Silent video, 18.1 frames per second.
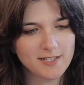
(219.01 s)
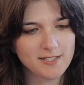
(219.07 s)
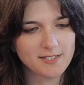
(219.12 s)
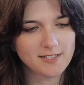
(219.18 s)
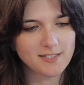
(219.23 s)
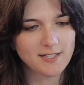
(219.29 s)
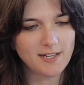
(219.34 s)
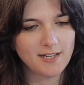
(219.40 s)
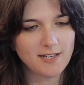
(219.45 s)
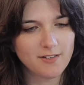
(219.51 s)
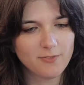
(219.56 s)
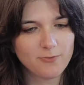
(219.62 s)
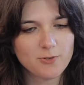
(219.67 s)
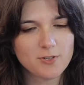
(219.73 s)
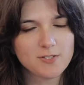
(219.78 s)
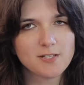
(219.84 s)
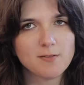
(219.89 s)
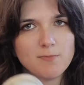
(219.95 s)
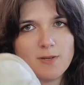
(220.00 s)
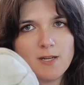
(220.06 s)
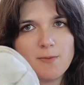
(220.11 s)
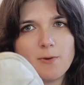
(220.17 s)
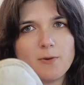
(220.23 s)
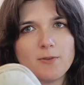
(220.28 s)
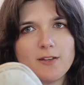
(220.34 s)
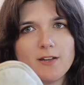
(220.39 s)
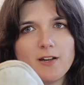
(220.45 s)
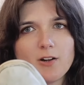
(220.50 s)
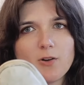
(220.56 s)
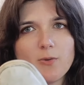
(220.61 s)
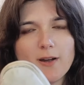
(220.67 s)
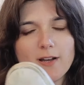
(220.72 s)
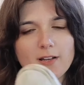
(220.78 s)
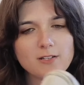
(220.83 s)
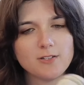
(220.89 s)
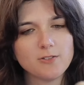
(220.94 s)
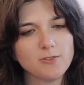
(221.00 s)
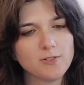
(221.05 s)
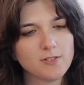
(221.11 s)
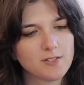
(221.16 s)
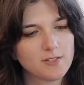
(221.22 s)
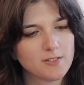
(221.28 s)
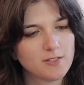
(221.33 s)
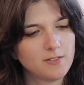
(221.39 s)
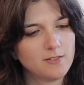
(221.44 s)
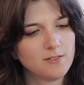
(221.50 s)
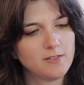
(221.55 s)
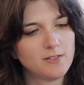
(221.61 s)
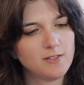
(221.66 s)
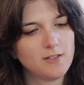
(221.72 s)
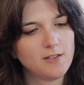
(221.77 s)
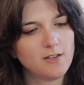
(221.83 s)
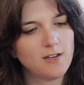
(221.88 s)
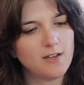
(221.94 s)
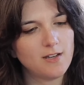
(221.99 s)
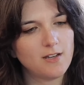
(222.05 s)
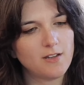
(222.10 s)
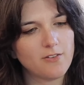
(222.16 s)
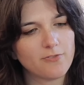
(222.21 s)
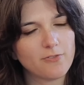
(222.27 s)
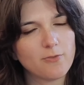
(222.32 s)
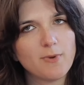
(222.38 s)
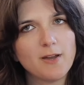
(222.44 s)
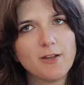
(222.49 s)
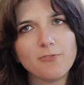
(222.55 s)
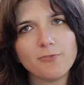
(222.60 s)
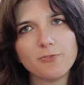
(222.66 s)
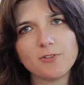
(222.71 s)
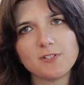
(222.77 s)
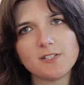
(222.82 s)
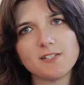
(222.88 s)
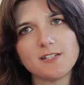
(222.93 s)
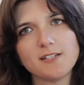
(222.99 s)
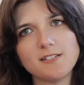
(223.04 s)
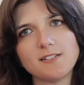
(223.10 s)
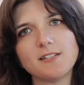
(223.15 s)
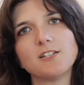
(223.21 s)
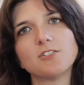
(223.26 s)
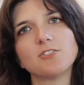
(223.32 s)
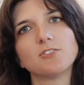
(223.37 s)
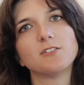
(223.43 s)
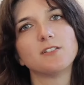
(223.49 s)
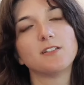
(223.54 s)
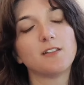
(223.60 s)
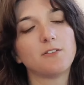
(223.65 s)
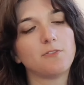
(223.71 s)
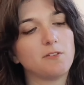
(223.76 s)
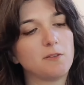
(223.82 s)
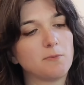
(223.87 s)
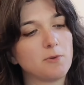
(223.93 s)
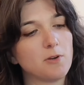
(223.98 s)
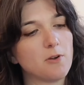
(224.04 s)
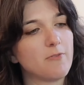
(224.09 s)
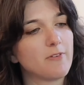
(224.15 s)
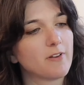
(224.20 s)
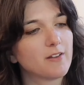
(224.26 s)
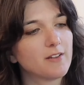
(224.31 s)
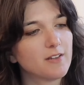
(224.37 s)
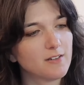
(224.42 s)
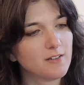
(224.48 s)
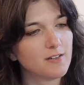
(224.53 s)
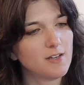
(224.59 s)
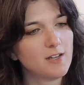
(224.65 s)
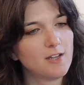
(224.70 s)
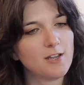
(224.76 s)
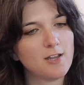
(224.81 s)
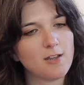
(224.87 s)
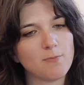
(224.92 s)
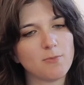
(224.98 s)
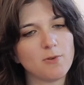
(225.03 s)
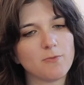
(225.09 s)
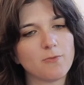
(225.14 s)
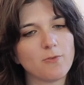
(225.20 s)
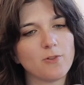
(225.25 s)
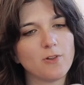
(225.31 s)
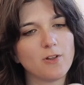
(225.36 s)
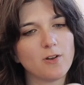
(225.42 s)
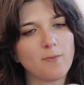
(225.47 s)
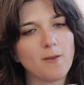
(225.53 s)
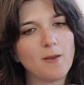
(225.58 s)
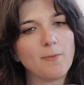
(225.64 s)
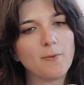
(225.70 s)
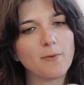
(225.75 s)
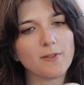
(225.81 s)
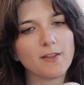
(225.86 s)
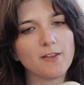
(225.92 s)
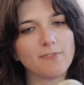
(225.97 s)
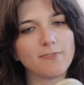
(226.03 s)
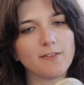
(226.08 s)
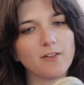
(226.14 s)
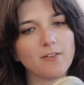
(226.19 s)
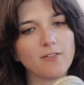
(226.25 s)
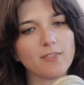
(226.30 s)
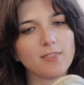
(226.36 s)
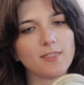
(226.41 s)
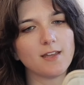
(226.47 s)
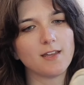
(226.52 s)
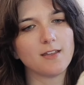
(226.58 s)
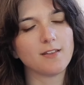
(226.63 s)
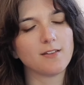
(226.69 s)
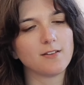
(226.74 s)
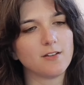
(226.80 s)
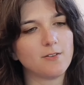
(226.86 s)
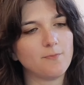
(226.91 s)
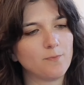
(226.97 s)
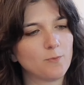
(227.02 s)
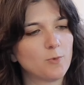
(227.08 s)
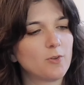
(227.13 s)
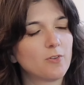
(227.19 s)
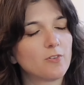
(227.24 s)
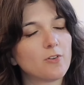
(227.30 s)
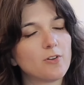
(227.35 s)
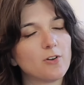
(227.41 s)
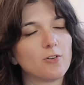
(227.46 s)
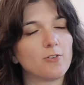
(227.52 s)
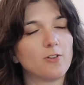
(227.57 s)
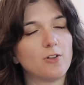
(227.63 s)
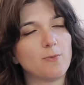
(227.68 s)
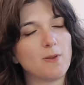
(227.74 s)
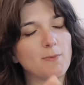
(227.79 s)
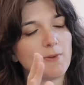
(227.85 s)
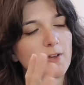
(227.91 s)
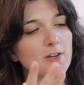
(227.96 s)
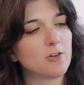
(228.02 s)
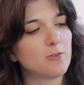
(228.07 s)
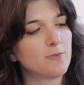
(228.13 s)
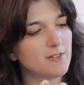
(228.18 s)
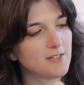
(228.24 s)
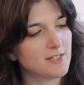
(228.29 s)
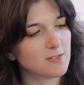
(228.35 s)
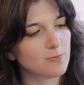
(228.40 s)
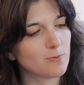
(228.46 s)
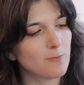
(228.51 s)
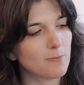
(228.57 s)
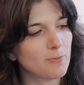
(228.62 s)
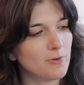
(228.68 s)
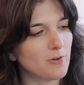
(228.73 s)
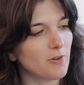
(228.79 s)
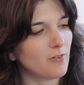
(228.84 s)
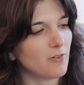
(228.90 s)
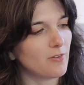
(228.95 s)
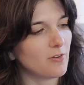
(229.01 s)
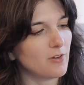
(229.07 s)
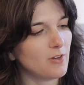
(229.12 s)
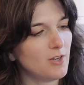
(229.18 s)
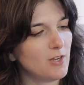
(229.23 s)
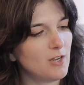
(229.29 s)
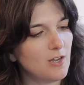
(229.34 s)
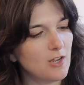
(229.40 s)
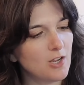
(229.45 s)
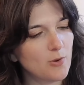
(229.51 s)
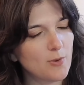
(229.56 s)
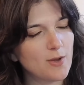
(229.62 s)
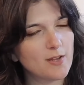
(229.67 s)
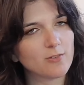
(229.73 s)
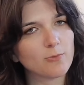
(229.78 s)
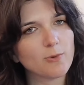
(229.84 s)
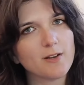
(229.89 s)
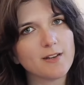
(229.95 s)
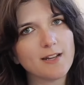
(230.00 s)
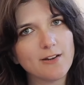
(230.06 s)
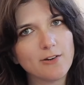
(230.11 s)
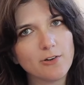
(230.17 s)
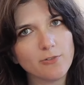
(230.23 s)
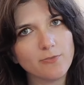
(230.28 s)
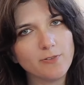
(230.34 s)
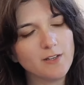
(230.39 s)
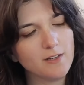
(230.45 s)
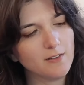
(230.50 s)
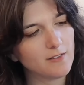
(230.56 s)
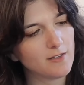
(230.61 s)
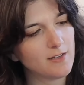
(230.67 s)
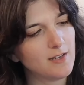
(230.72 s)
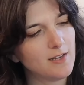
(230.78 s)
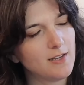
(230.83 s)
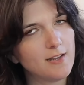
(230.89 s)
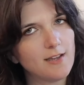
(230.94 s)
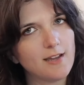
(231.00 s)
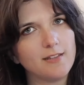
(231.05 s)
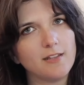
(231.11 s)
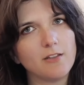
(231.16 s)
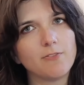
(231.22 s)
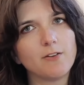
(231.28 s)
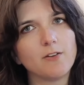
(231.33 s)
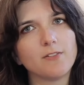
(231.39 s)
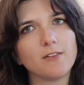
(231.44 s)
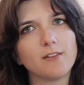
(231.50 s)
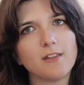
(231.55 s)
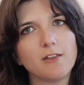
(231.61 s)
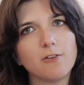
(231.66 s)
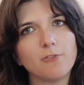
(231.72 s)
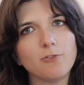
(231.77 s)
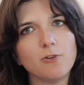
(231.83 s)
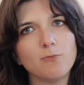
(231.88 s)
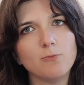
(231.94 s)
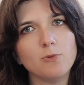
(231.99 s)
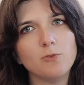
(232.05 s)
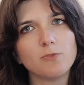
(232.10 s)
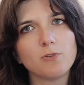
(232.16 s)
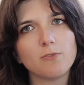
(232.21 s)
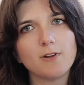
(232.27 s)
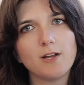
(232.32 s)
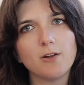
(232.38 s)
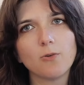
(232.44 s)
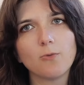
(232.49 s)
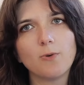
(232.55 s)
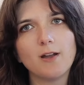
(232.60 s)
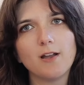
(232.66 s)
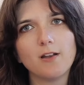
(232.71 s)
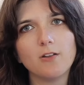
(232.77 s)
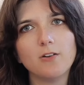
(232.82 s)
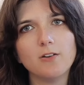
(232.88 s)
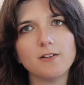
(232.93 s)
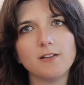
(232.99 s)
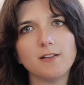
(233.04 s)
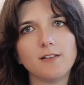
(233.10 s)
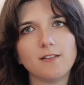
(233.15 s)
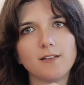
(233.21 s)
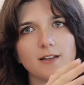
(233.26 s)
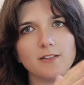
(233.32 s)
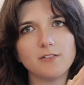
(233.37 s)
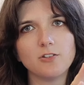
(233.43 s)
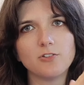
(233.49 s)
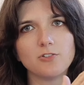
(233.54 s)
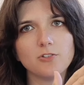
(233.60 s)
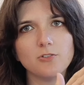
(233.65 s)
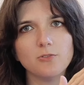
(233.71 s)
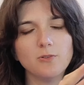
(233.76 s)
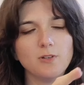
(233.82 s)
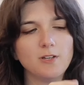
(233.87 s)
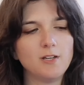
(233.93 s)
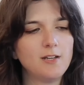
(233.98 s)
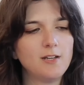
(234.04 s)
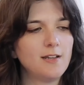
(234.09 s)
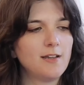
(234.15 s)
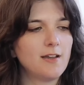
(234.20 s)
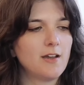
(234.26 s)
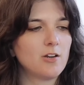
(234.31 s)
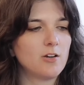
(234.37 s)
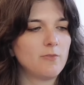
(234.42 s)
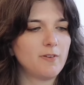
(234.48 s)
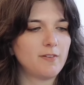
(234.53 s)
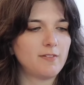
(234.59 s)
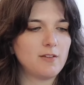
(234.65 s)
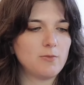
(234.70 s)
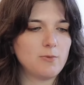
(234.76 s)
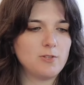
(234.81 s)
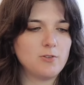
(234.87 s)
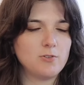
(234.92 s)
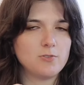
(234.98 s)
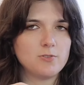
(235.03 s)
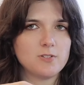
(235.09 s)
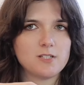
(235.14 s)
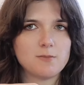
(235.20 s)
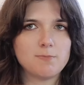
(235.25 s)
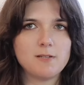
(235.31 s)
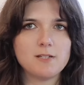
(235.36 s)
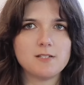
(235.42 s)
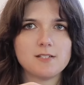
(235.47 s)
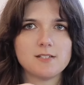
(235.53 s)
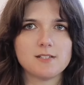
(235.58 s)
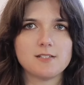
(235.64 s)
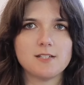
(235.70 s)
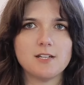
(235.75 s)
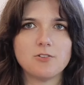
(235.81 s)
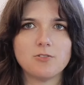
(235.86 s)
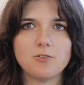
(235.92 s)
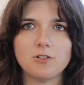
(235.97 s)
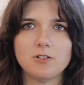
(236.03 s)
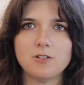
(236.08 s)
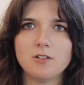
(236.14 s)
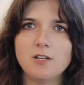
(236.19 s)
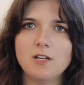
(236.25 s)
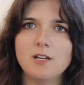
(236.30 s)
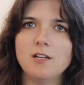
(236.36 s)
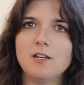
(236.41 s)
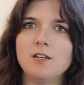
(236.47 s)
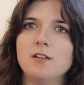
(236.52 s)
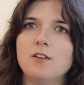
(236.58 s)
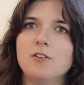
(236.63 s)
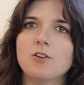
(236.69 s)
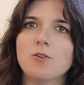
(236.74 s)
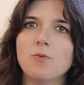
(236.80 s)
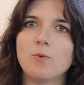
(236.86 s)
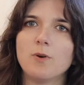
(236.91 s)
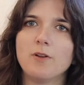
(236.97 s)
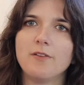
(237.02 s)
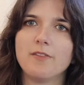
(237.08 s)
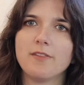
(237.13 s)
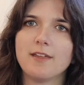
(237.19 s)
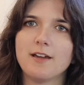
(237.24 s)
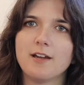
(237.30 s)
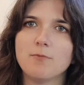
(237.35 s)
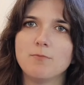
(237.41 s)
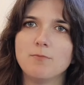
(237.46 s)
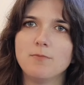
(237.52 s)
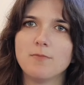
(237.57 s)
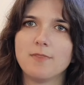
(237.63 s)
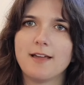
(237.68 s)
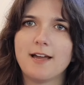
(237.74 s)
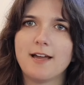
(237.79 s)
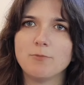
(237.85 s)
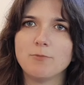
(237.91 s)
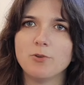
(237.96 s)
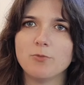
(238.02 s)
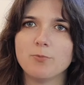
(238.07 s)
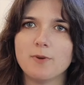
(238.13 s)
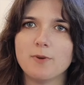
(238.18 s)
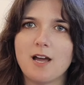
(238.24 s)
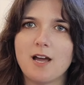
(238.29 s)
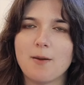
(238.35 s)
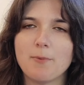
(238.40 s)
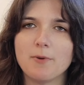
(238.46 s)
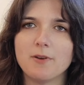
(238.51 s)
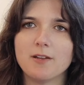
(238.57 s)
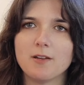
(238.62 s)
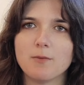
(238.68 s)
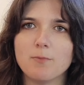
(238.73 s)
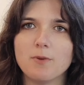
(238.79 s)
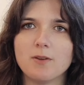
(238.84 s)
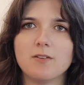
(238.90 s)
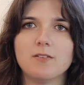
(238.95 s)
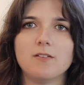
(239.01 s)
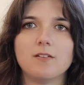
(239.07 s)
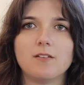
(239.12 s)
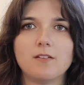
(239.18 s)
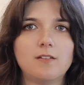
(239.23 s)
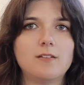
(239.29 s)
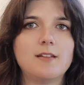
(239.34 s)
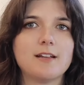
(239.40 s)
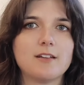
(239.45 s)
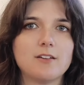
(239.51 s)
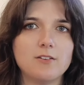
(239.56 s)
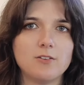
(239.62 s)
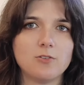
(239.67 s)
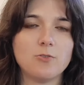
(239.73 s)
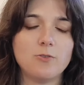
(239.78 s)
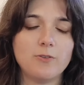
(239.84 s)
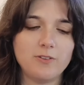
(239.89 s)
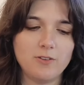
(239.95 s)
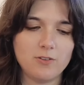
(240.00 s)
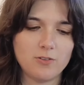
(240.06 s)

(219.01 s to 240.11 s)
is that for some people they are quite loose. For my foot size, actually, they fit perfectly. But for a lot of people, they felt like, well, sorry, not a lot of people. I know of at least one person who has quite narrow feet, and they felt that their foot moved around quite a lot inside the shoe. And obviously, when you're doing spins, etc., you don't want that movement happening, because that can cause you